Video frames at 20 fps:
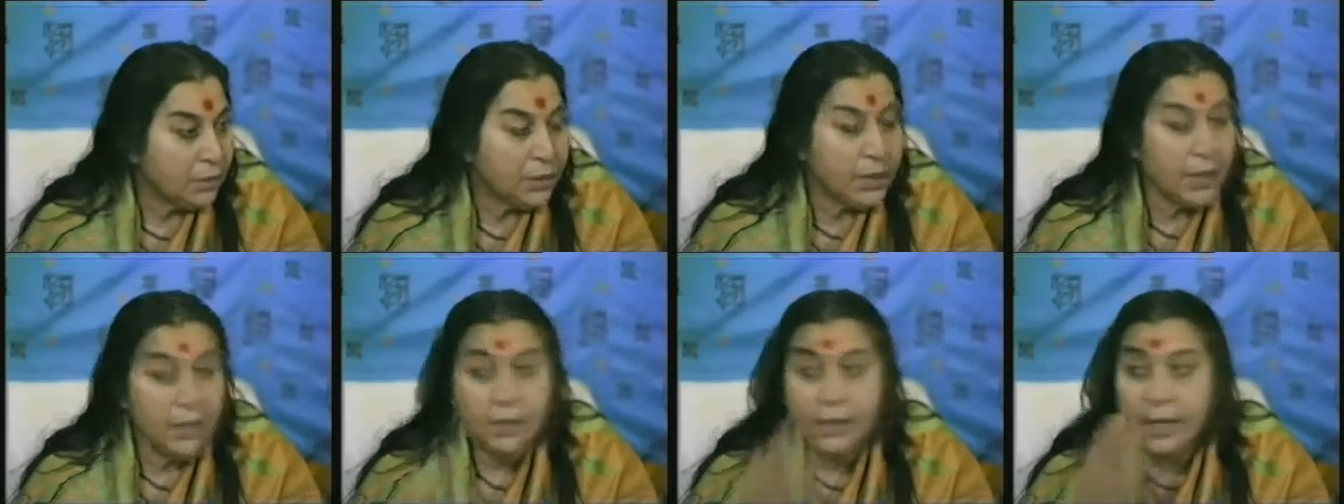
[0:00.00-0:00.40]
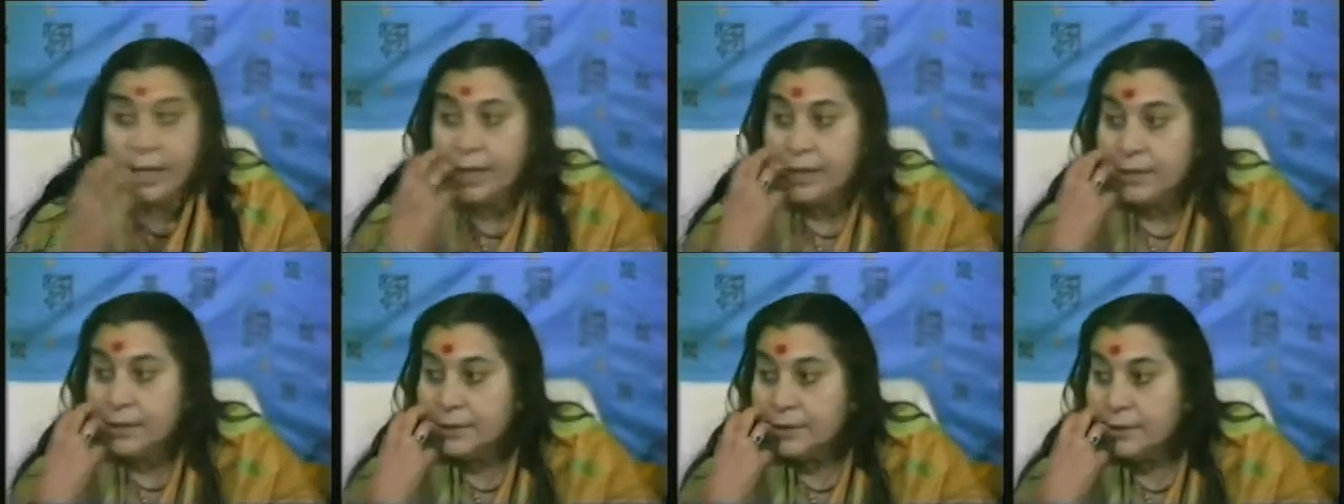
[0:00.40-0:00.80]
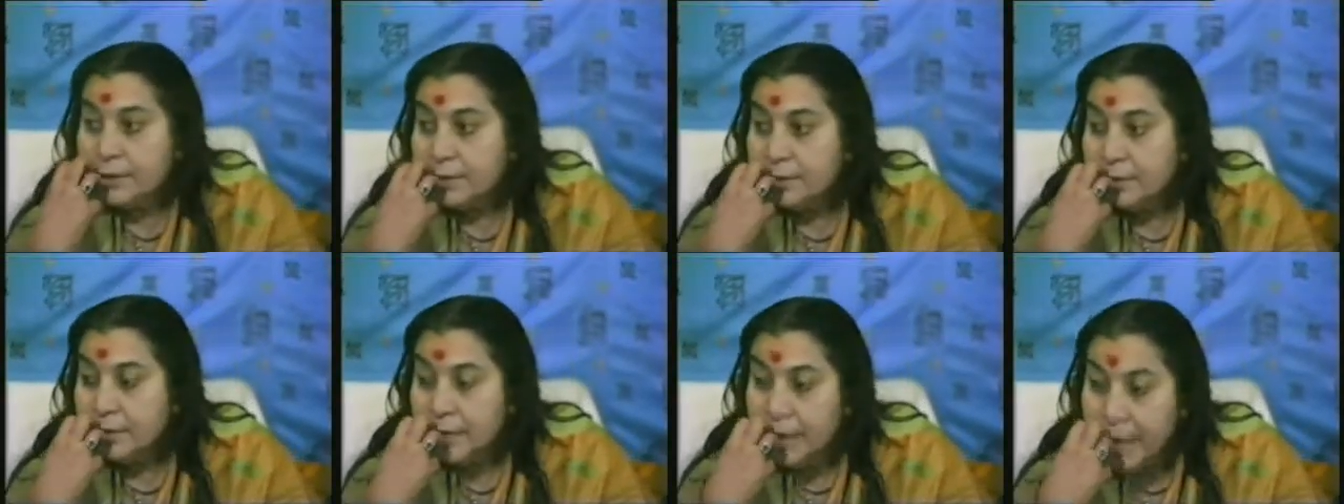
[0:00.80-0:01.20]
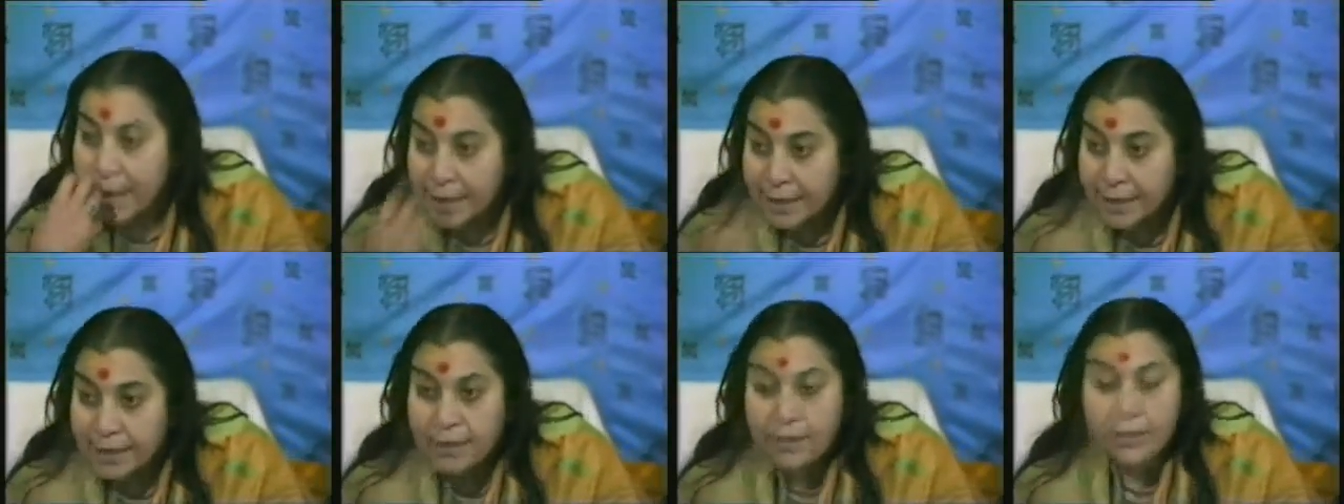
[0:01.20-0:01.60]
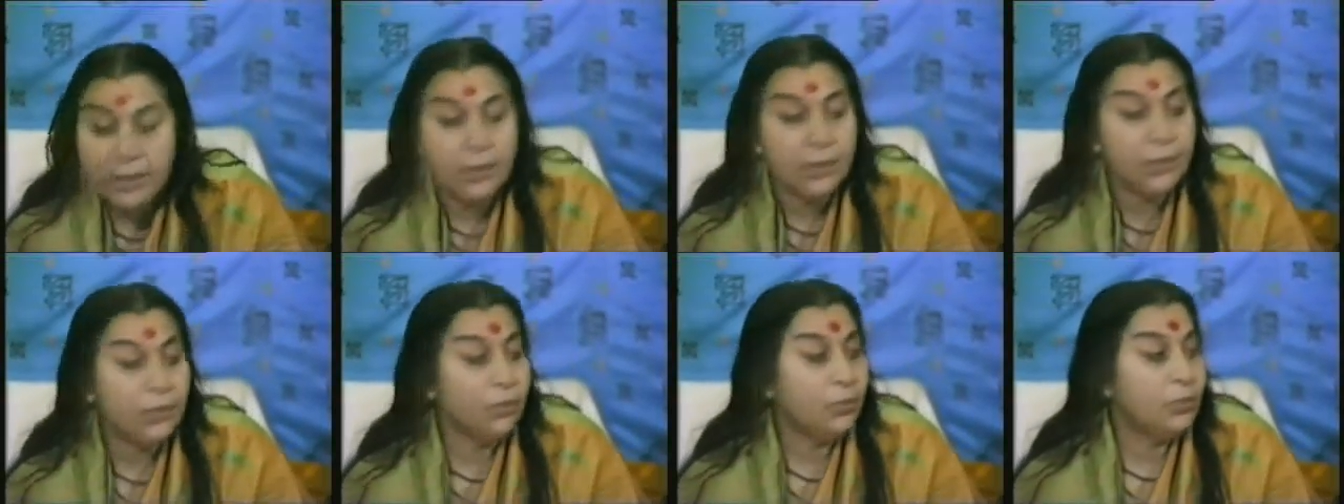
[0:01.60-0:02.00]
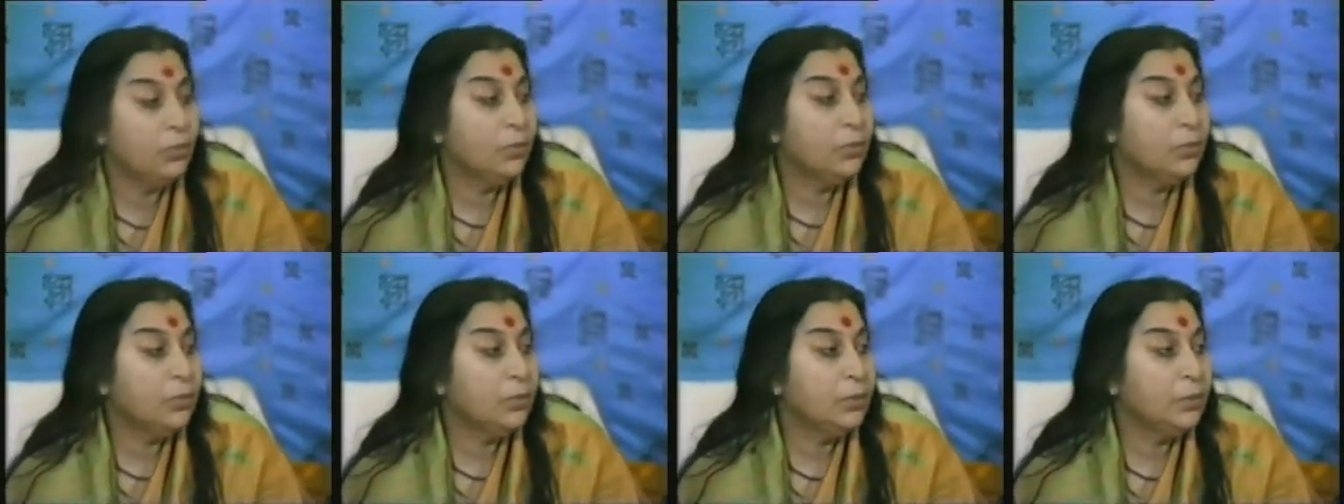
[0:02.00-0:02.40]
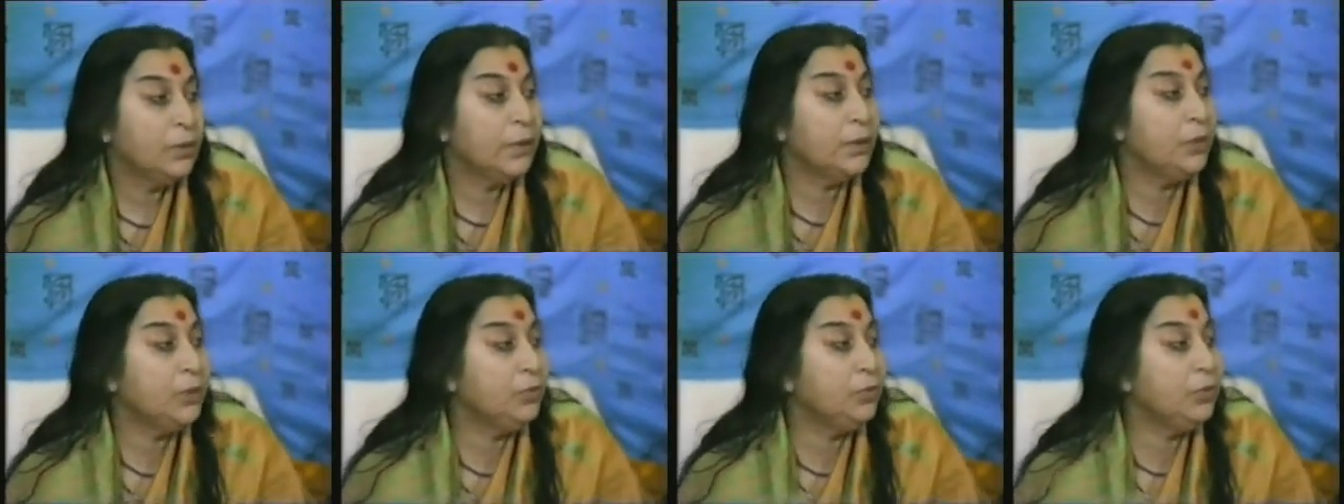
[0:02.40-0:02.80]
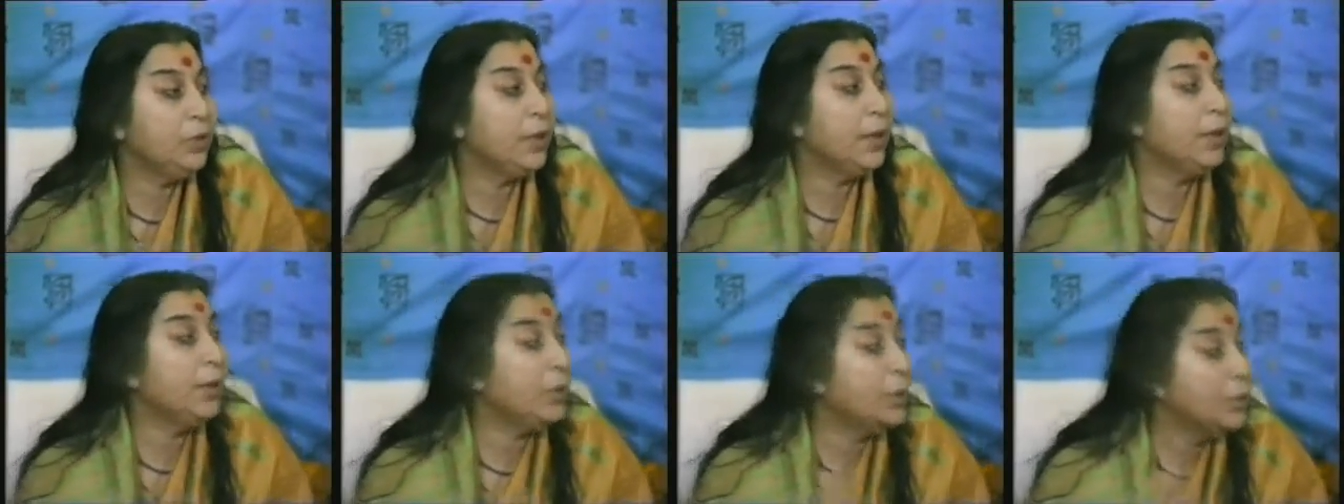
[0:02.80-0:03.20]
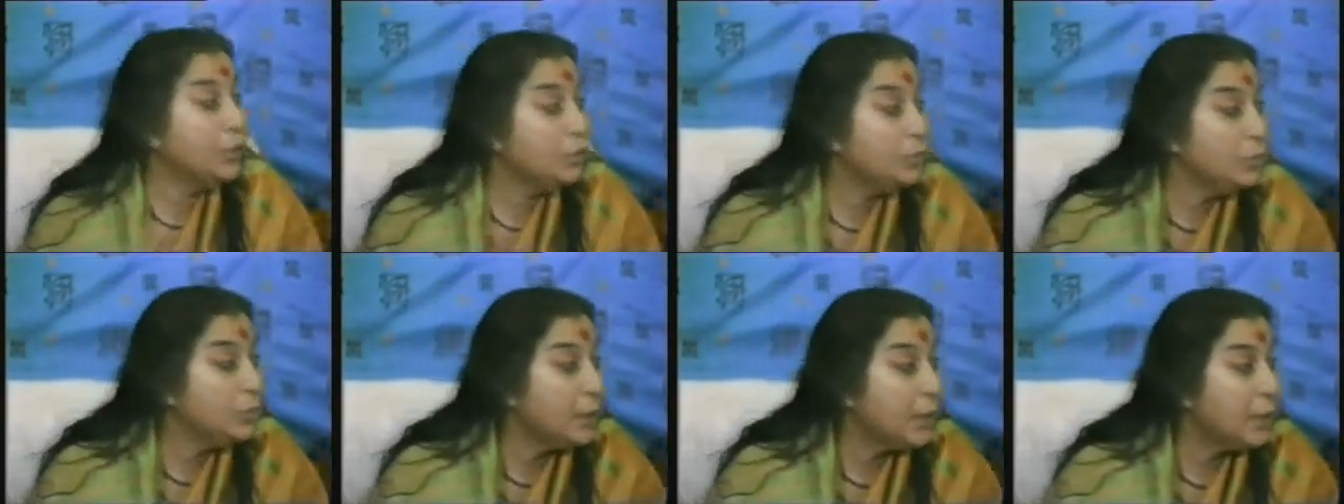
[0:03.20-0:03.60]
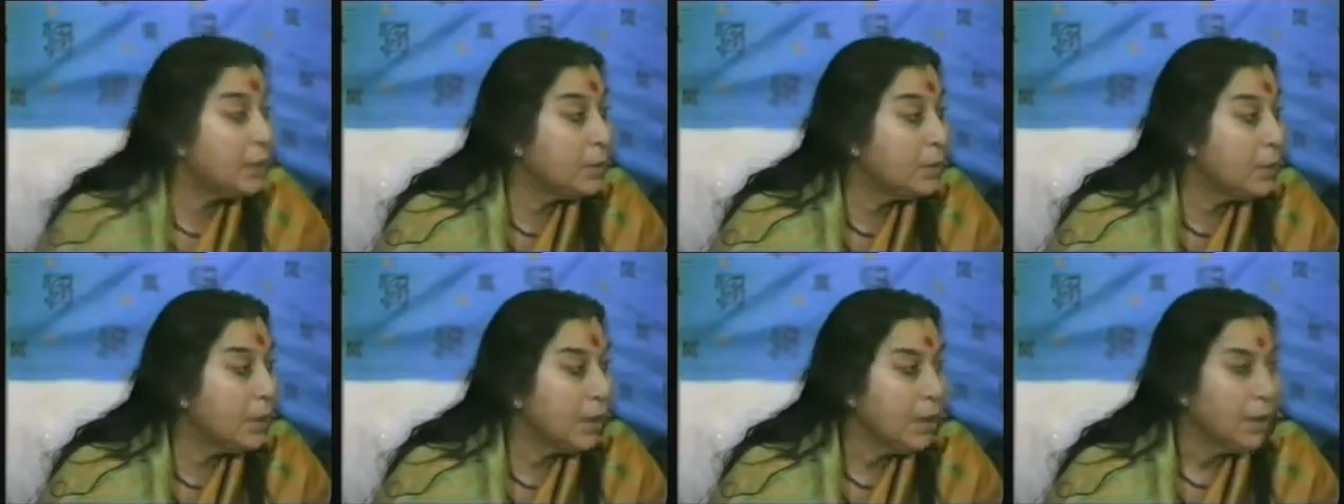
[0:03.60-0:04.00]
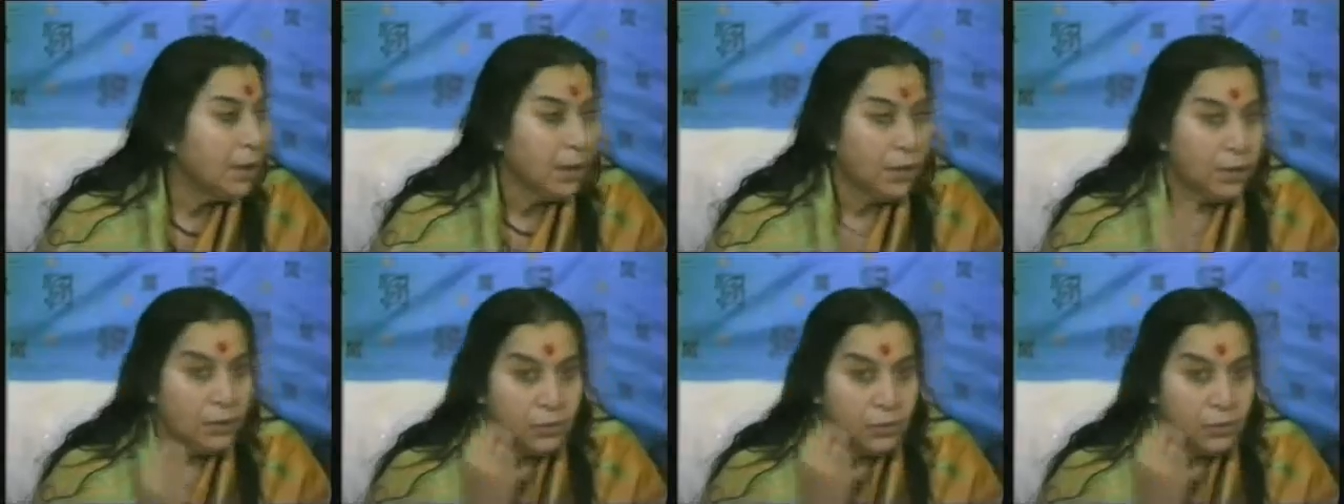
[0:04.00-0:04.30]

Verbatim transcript: Then there is lacking in you that you cannot do that way.